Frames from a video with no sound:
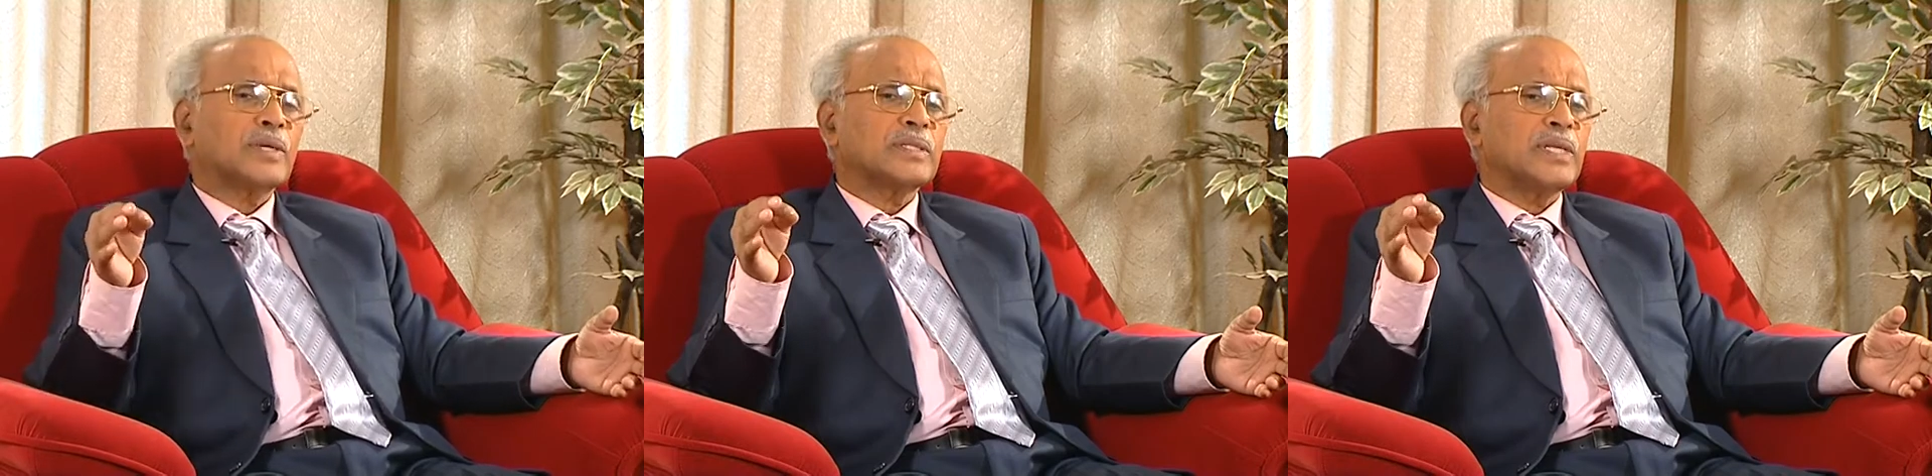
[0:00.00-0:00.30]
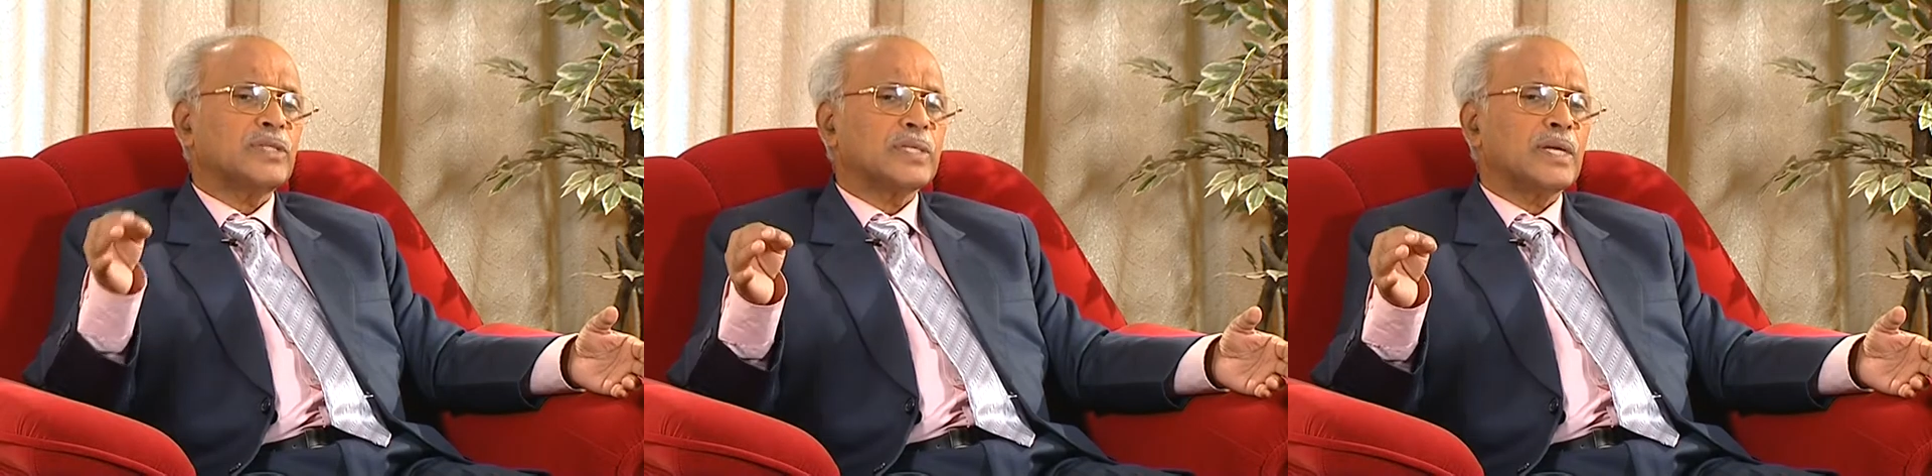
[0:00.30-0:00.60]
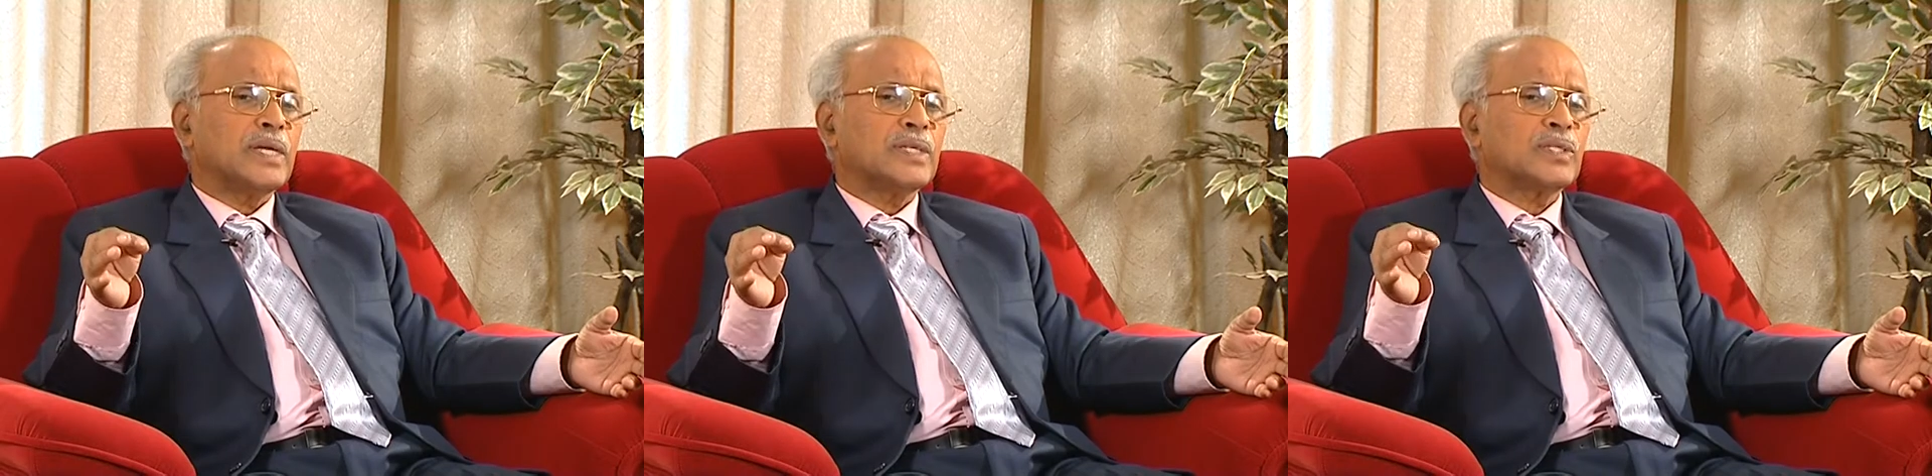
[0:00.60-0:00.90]

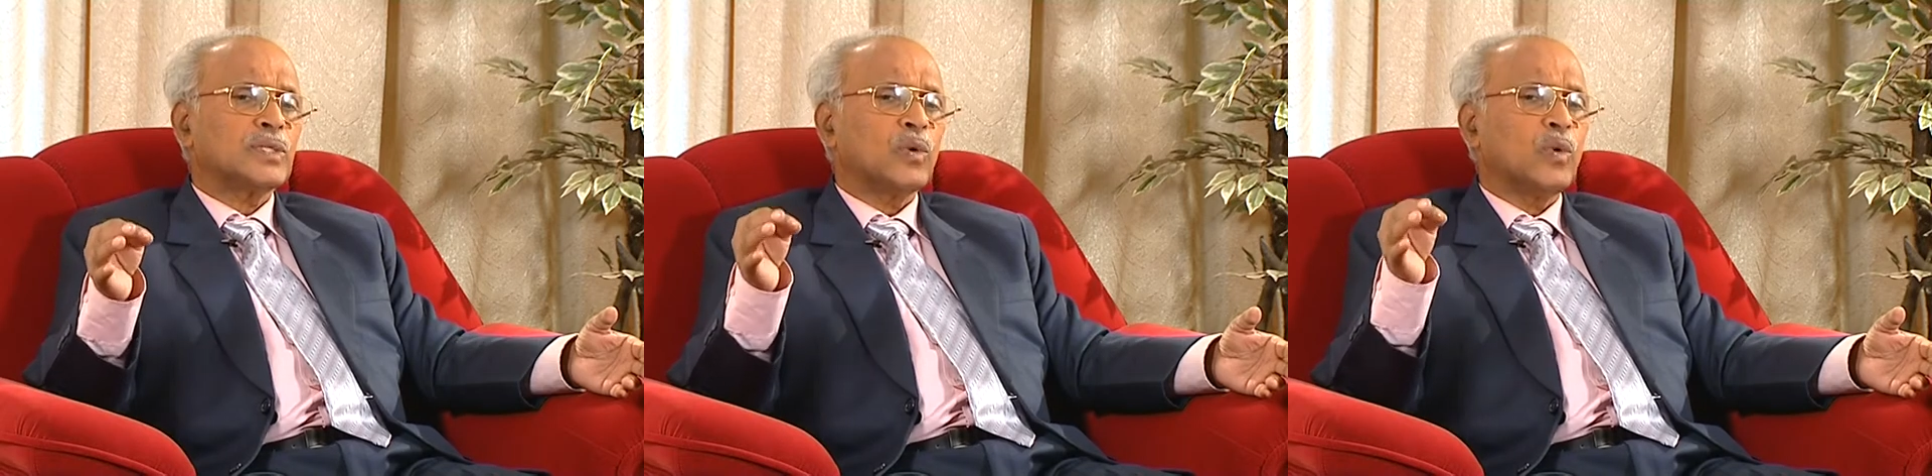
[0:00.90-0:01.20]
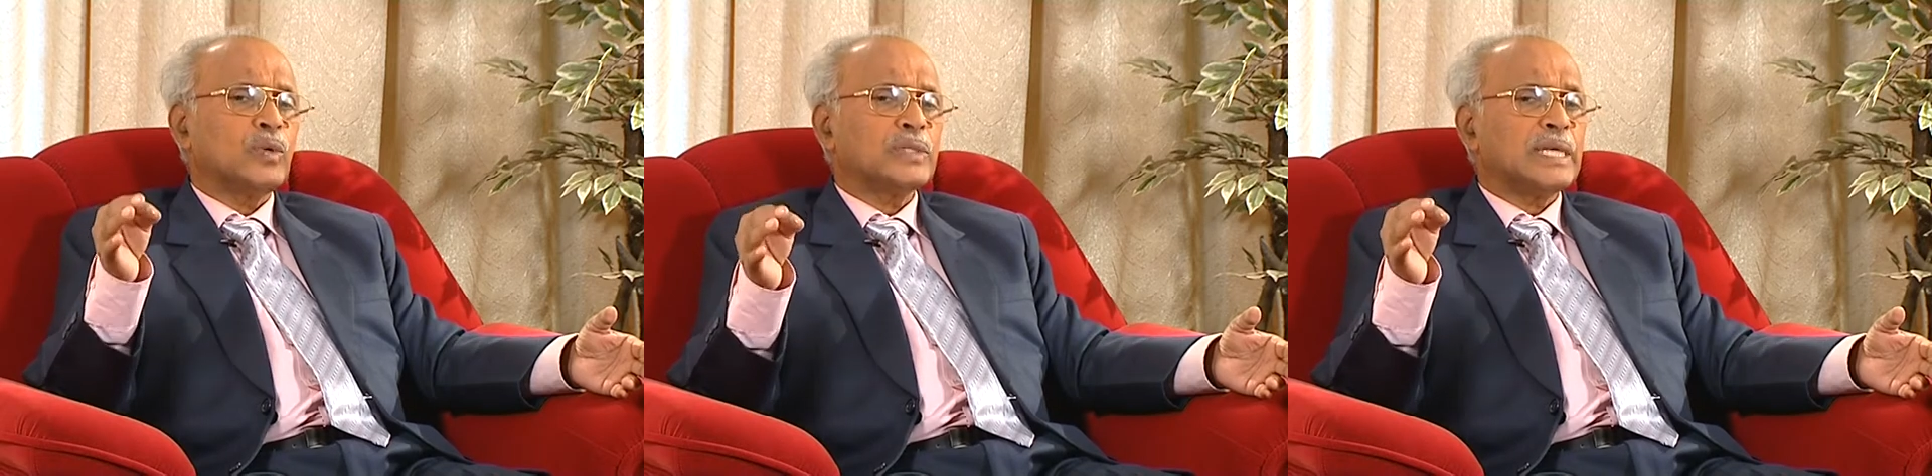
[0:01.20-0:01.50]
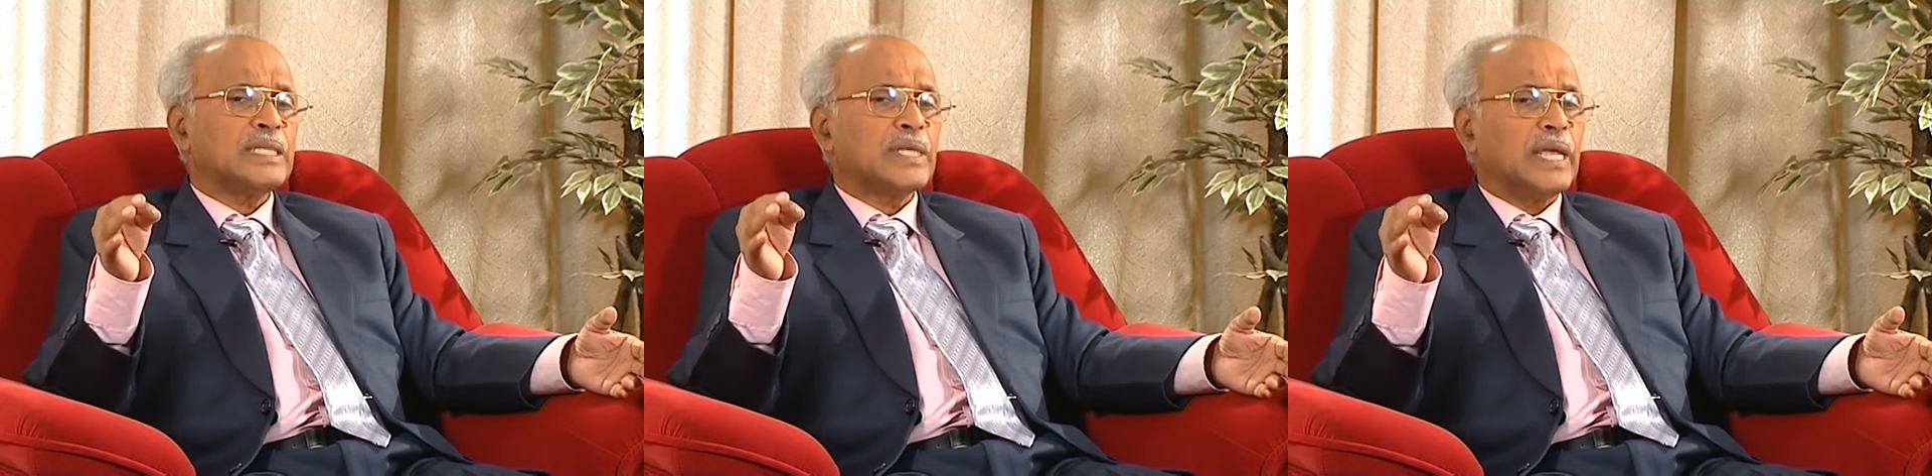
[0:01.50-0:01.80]
teachers who
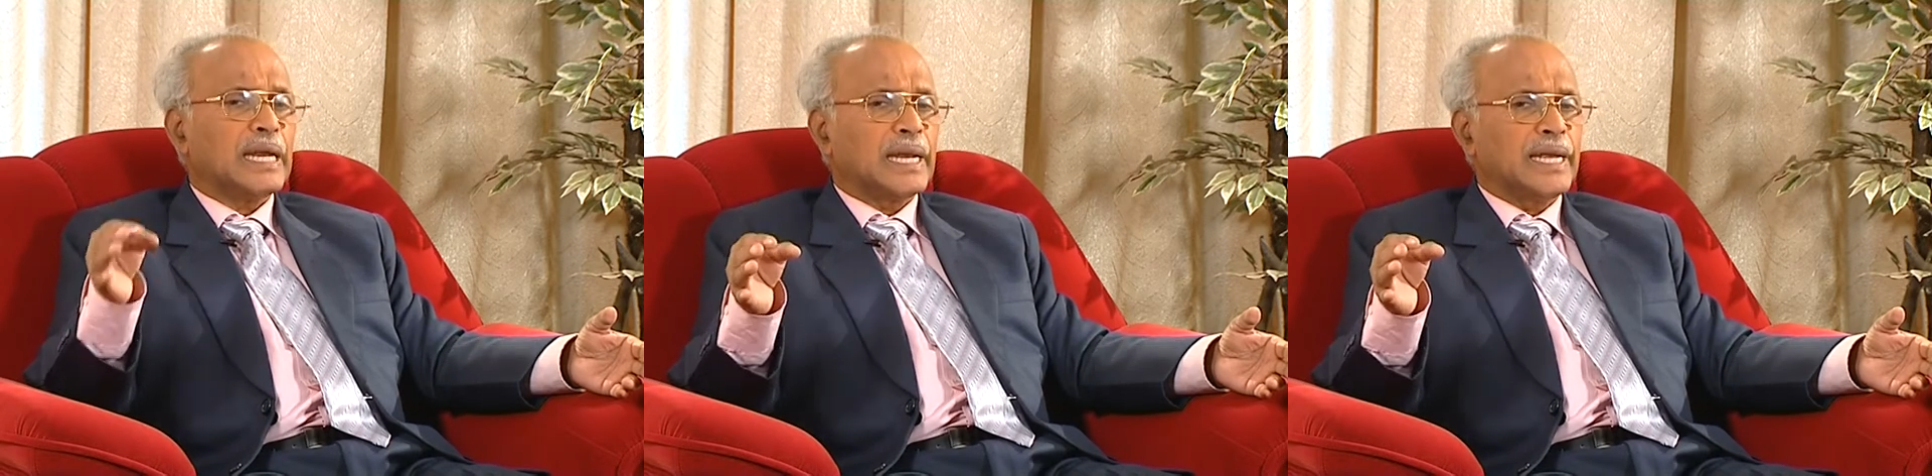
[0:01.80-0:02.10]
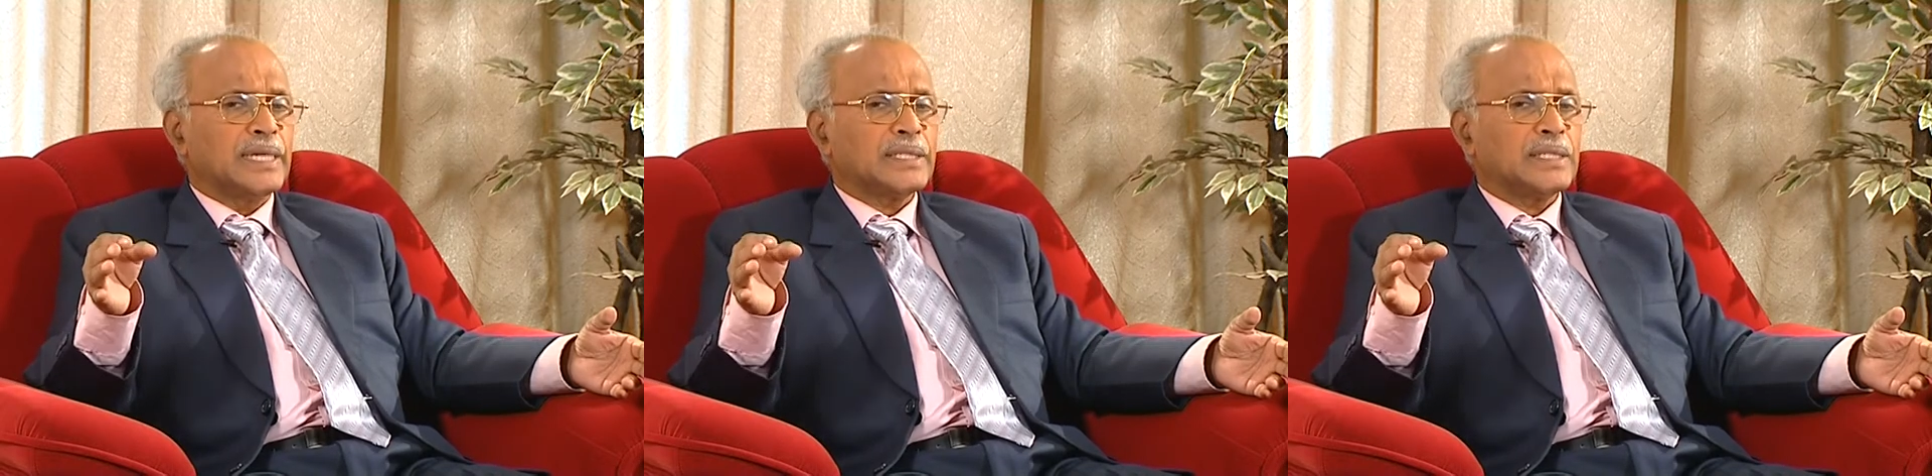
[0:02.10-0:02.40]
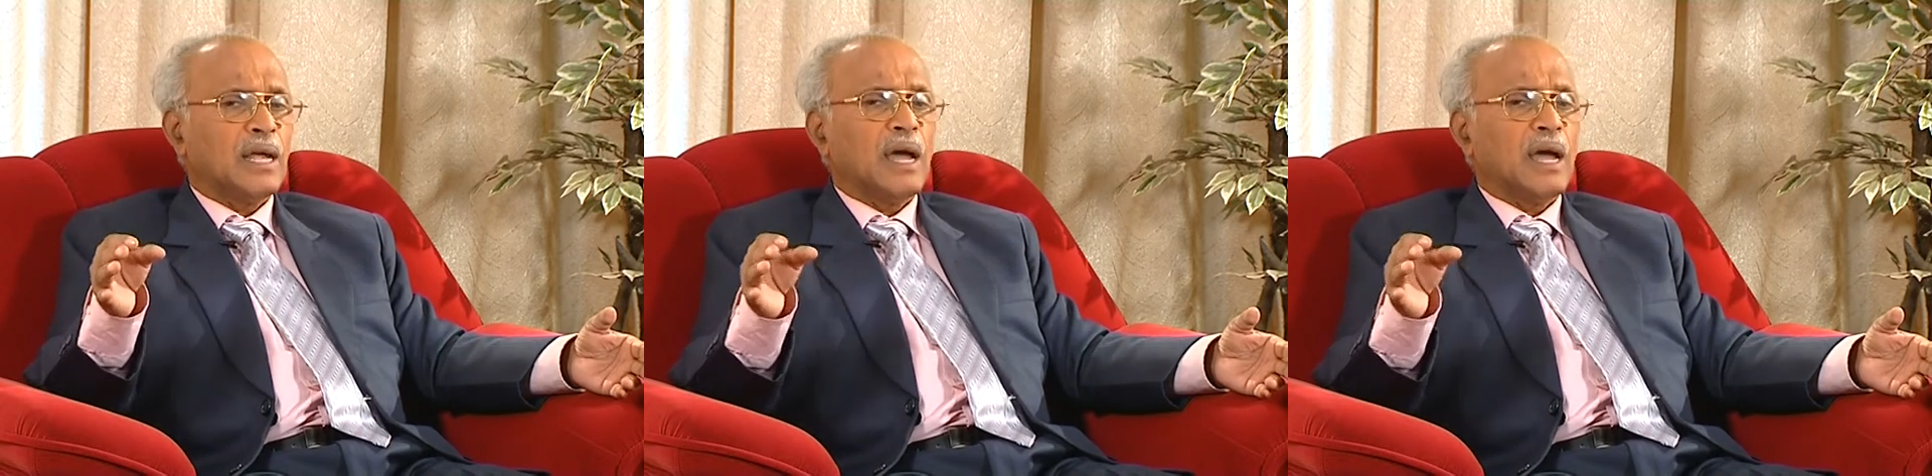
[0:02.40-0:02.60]
teach English